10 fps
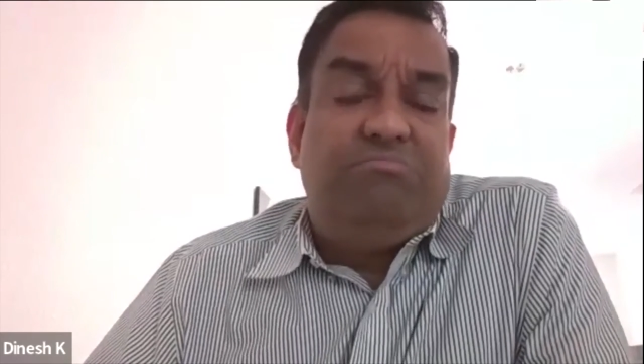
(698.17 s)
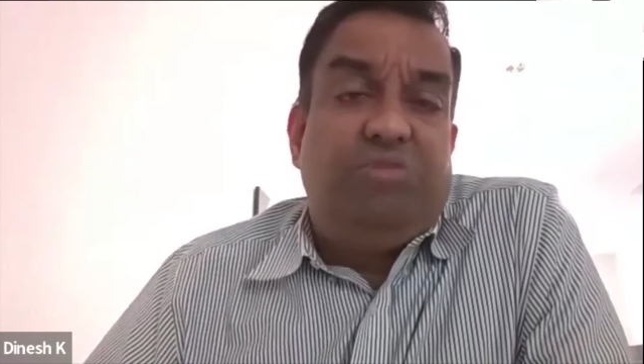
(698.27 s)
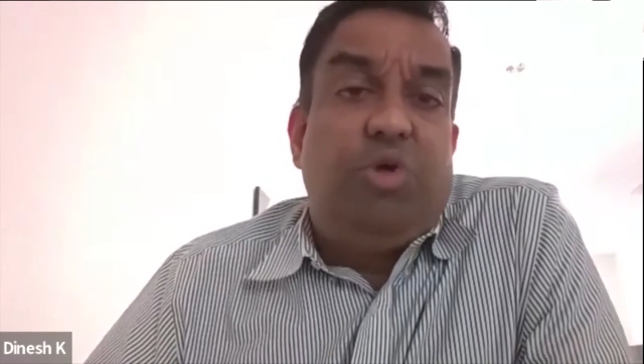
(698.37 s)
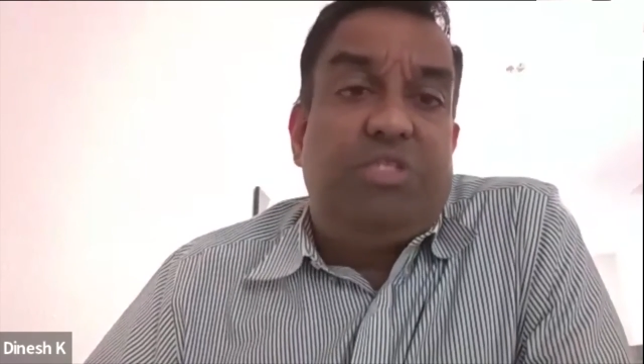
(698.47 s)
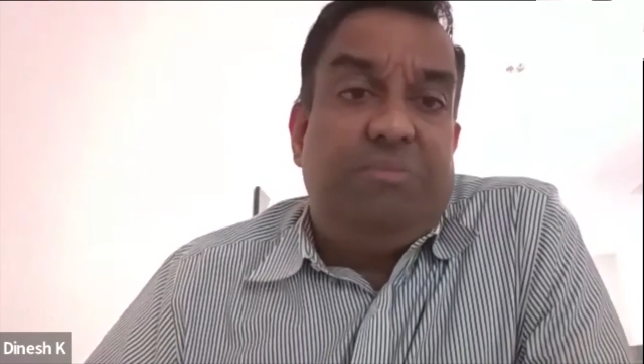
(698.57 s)

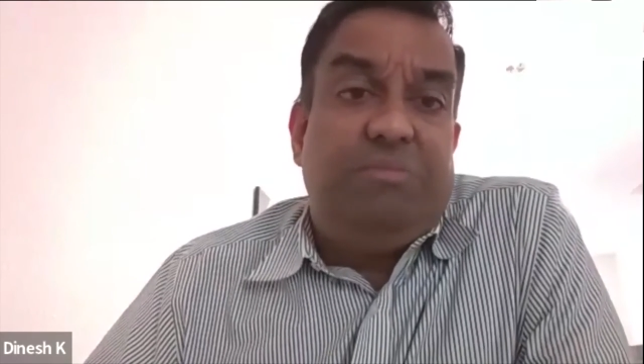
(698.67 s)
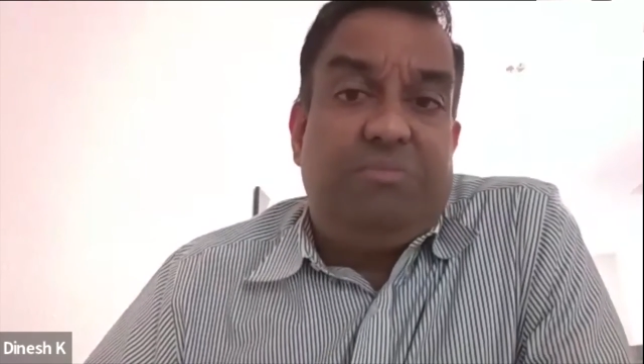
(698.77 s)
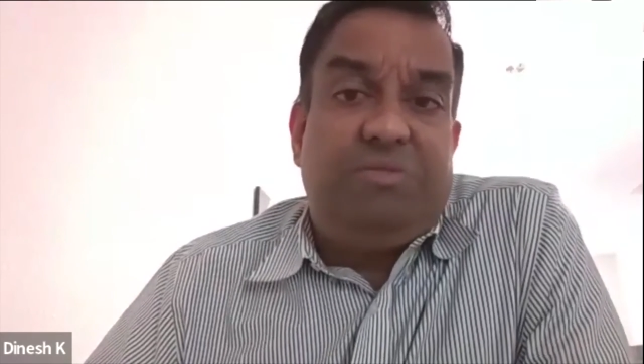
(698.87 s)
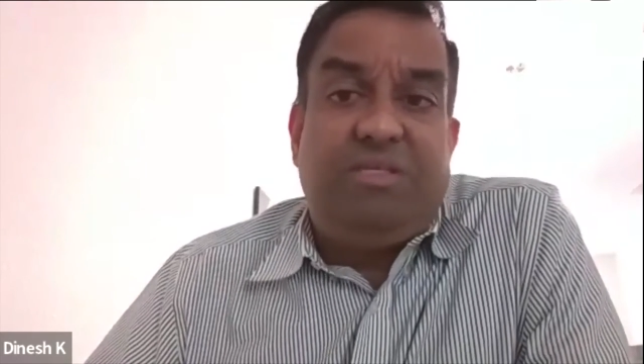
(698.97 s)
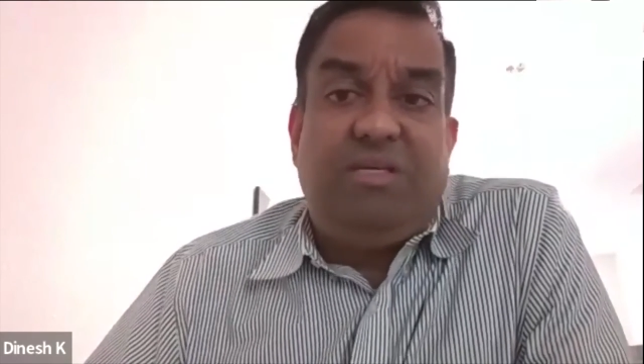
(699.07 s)
those
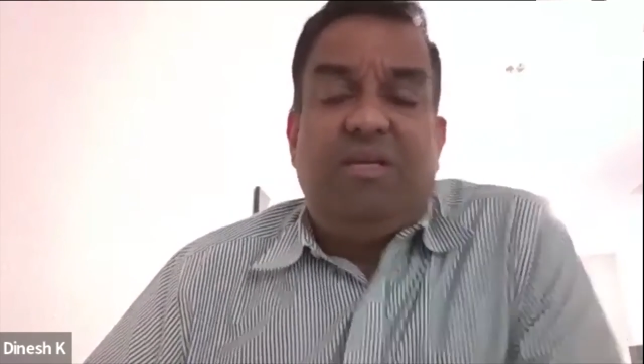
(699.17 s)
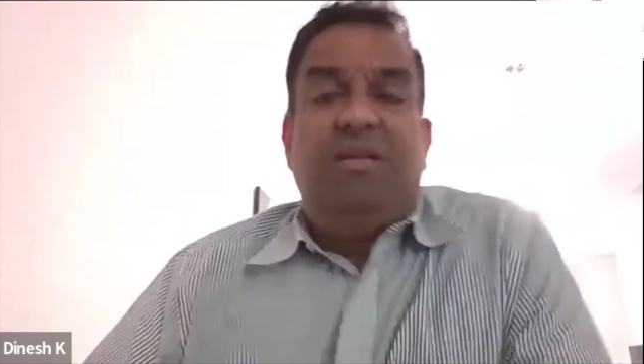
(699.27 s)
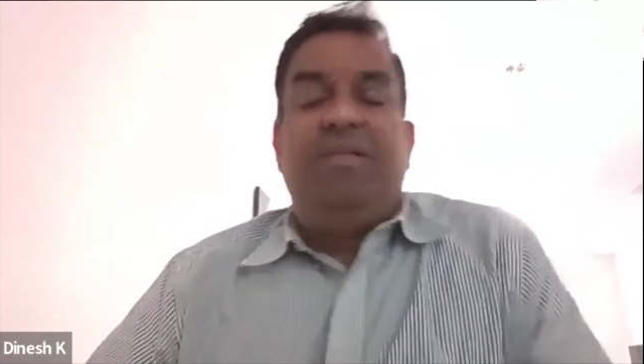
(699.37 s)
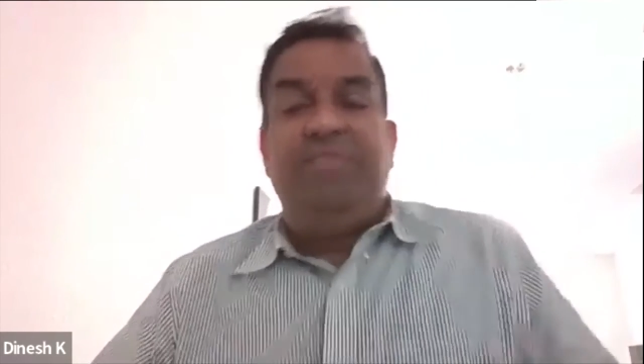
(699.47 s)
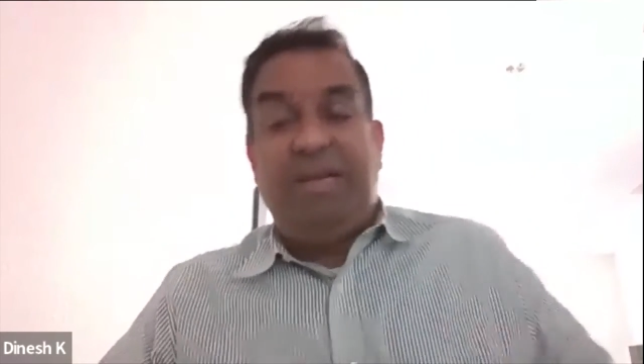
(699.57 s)
symptoms
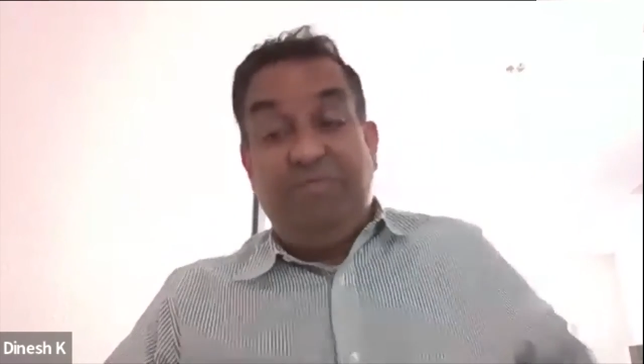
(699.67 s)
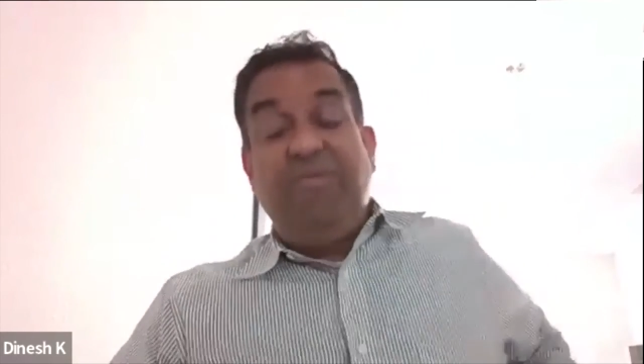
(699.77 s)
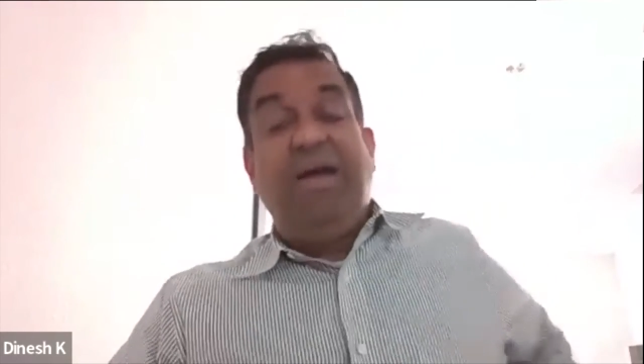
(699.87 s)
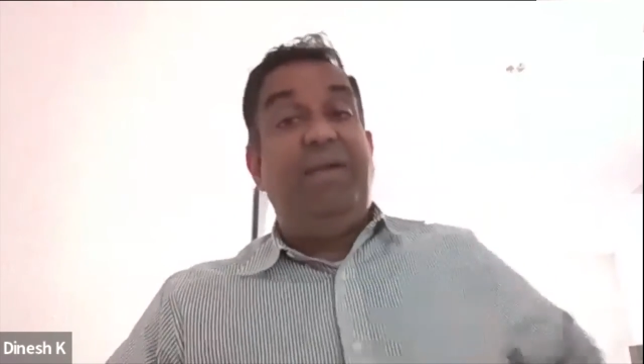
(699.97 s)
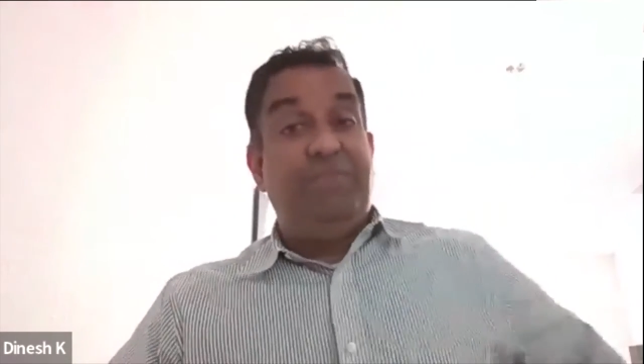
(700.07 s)
that we've
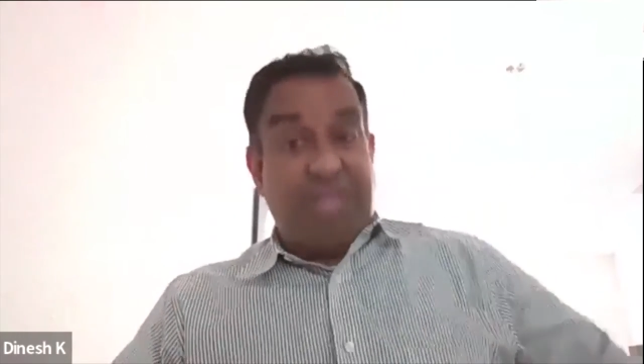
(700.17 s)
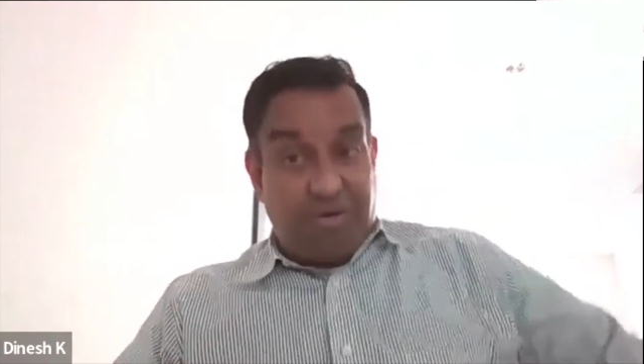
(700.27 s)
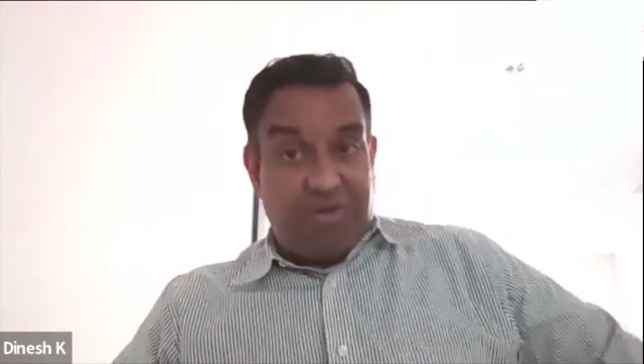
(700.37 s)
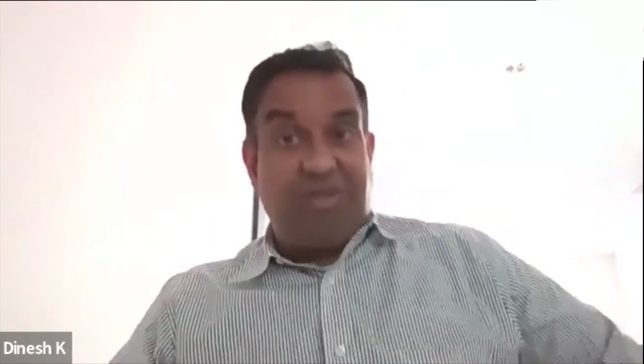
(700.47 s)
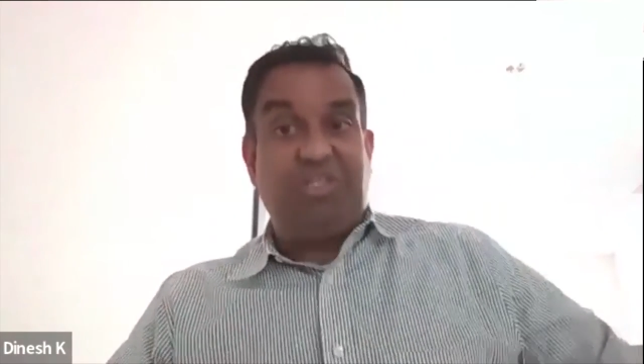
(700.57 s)
had with
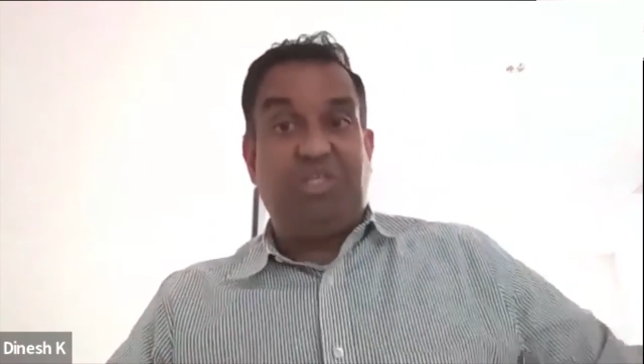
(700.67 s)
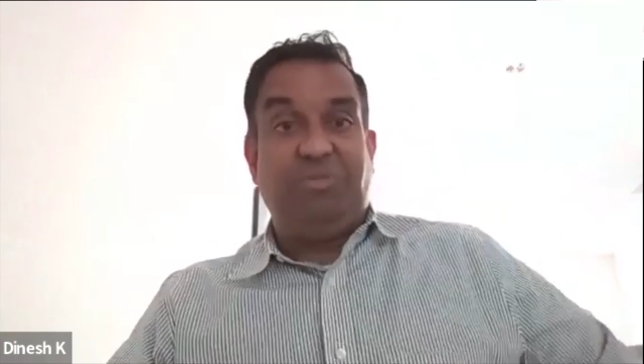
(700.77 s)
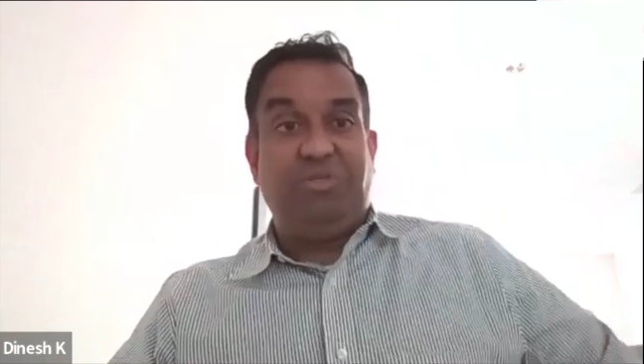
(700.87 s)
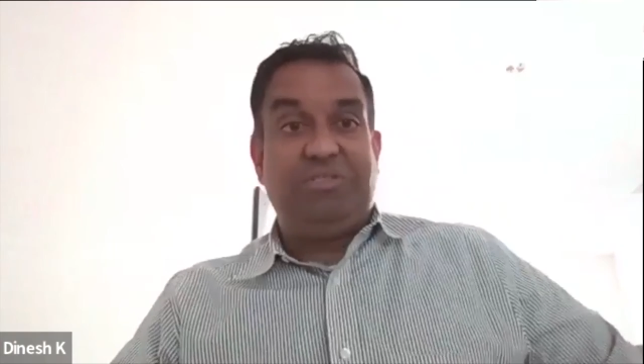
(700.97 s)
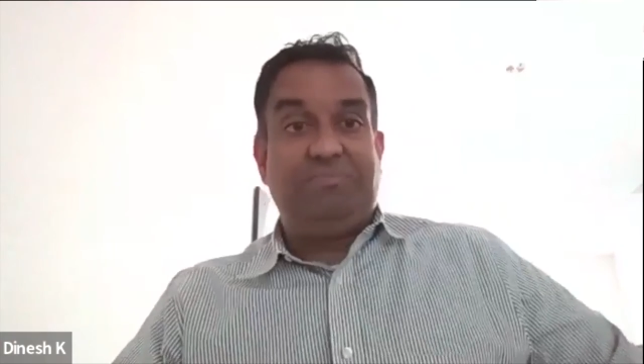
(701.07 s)
our
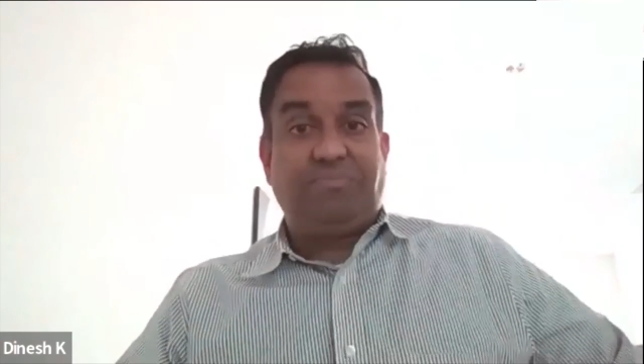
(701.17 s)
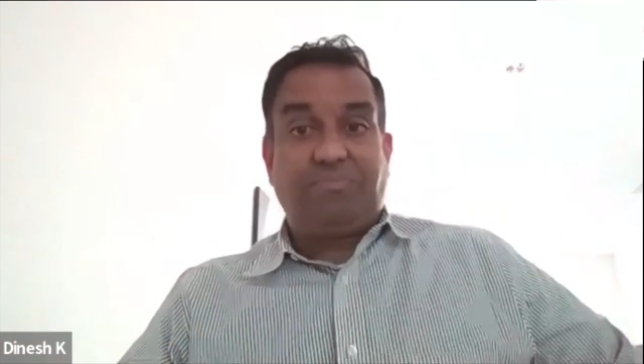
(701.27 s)
customers.